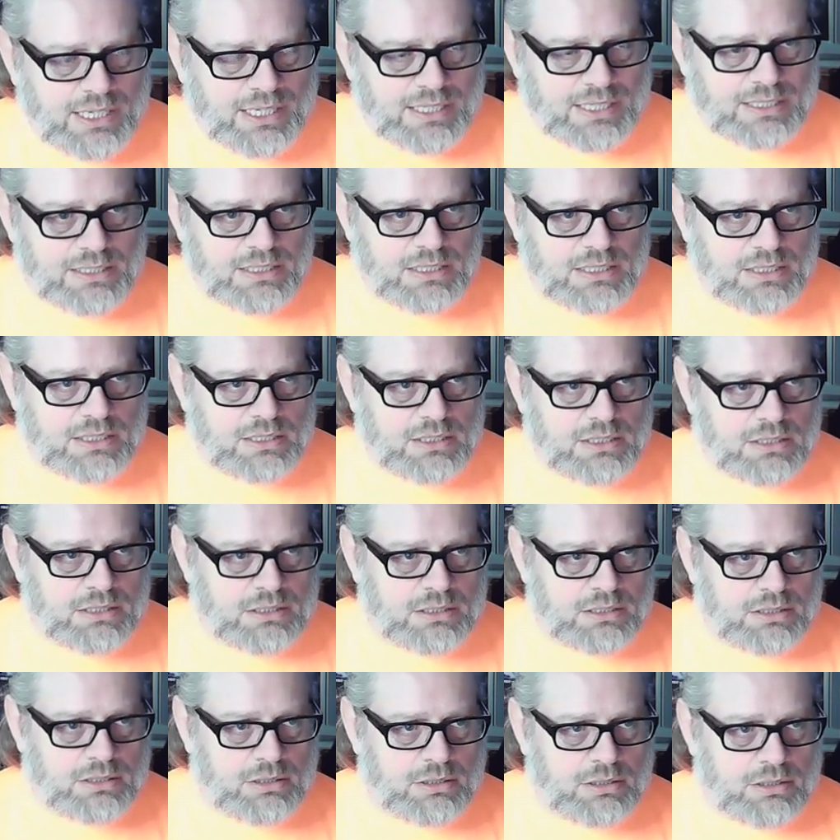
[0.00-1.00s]
and
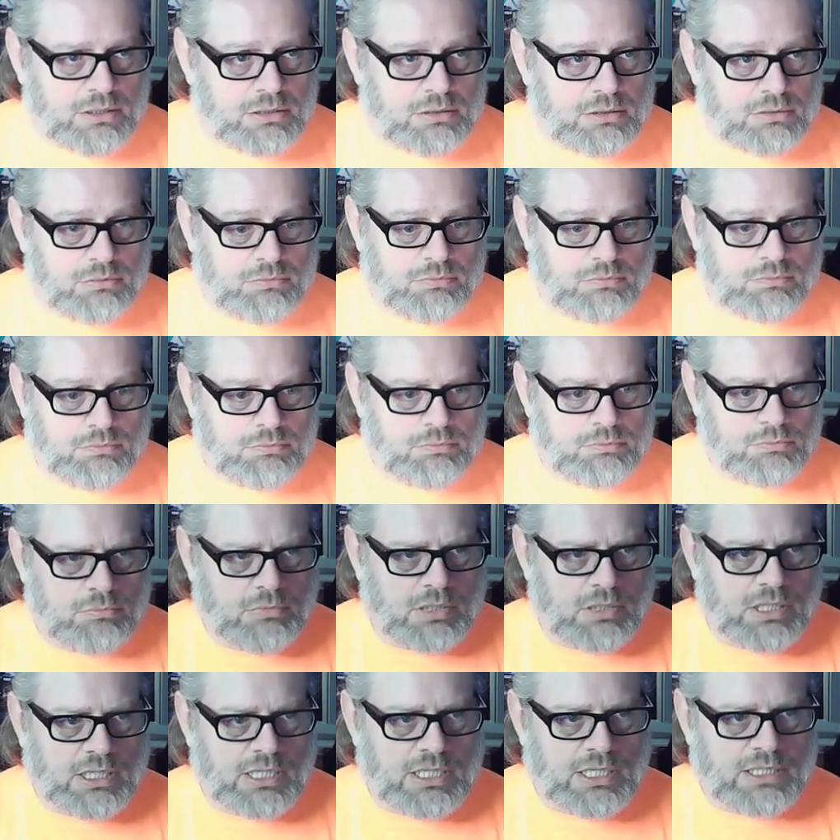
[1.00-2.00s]
uh,
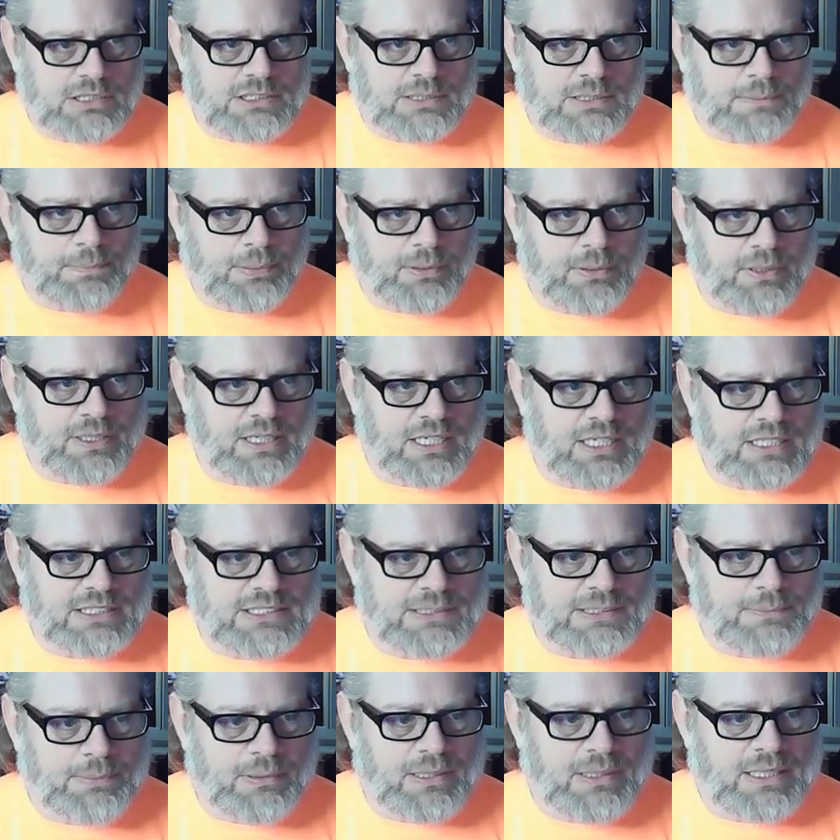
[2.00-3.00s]
that's a pretty nice
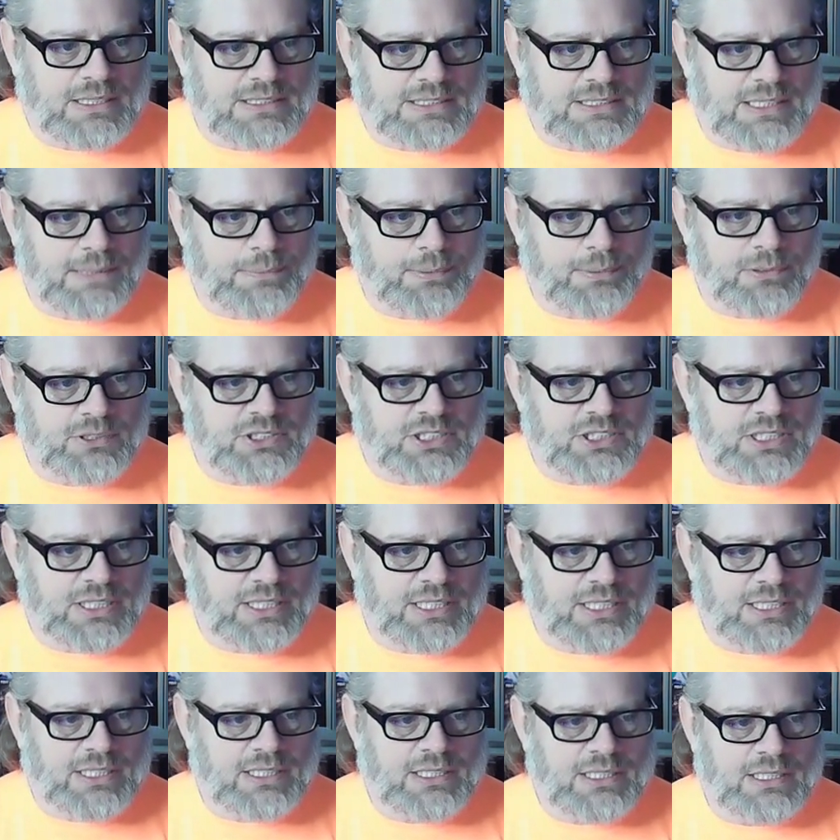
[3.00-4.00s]
surprise. I
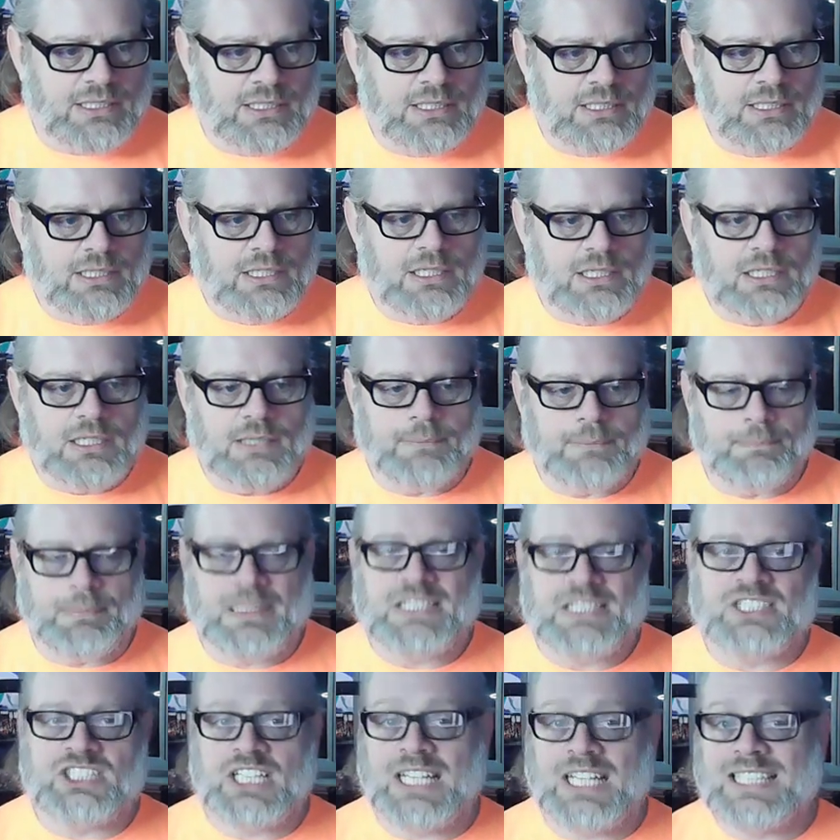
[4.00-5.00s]
appreciate it.
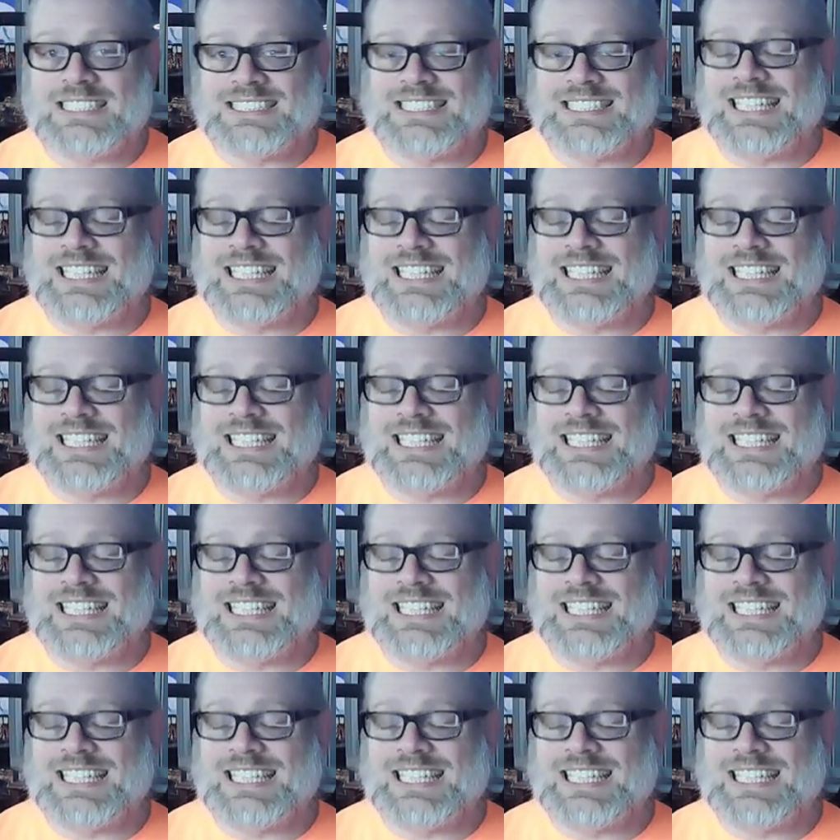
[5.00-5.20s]
Big J's